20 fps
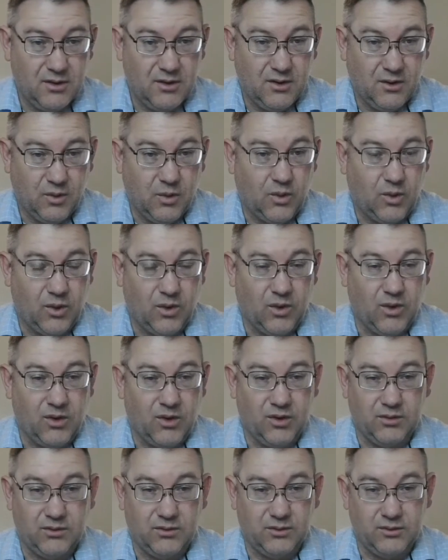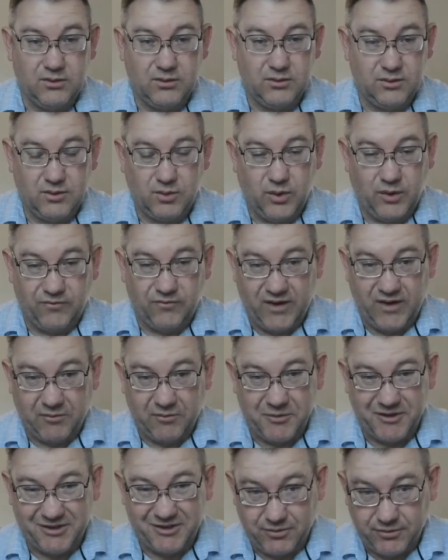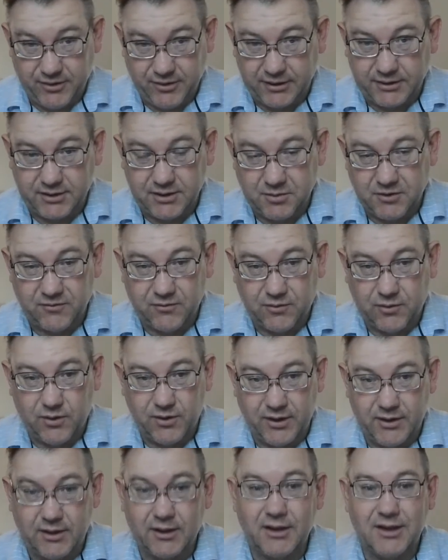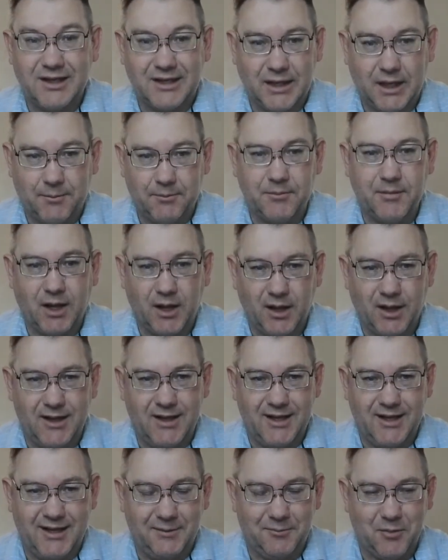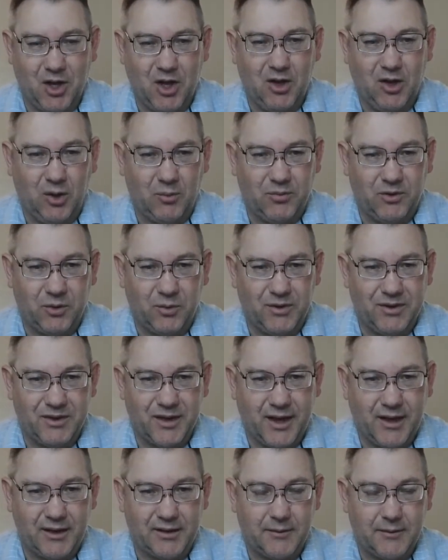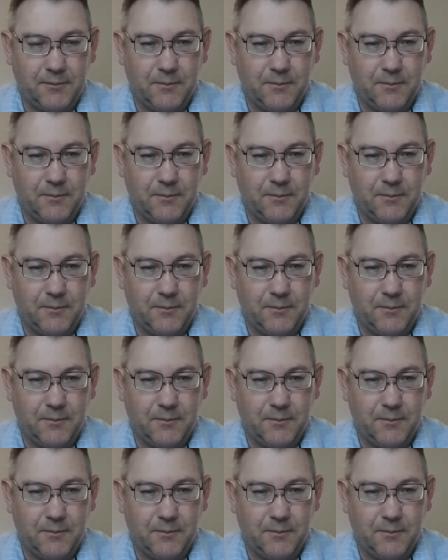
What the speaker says: or you have never been corrected before, and I'll help you with that.